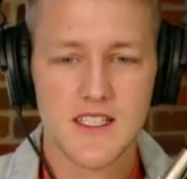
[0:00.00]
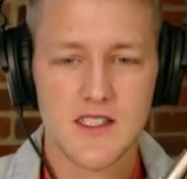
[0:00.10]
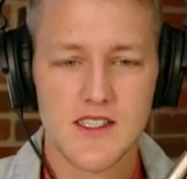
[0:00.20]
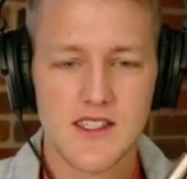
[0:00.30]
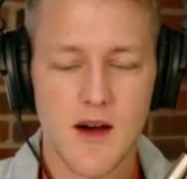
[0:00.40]

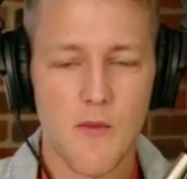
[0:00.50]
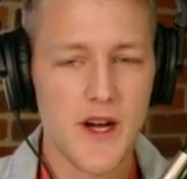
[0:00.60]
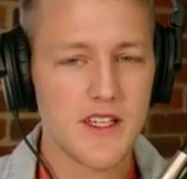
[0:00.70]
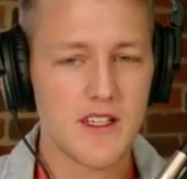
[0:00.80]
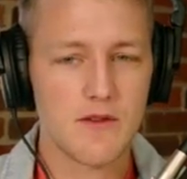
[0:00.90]

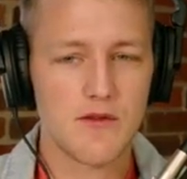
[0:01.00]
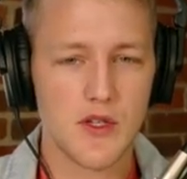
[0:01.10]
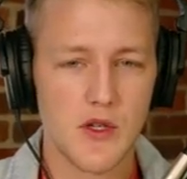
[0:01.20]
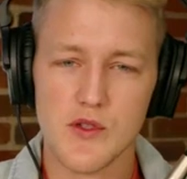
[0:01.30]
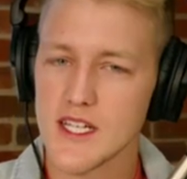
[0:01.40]
somewhat
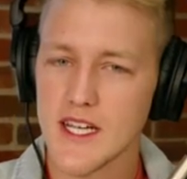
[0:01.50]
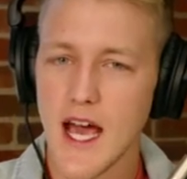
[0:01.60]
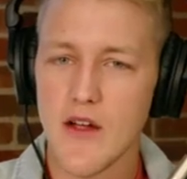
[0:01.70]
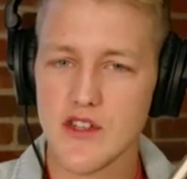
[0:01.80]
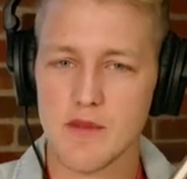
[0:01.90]
confusing
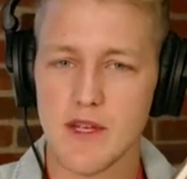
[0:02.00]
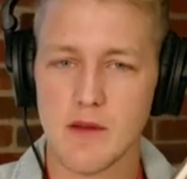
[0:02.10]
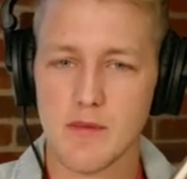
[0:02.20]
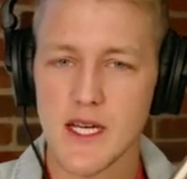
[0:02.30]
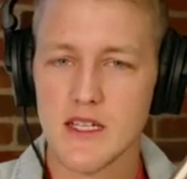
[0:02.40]
how these are
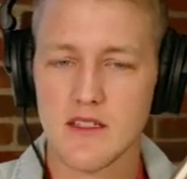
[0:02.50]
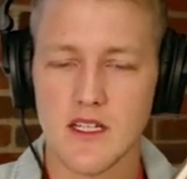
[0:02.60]
being picked.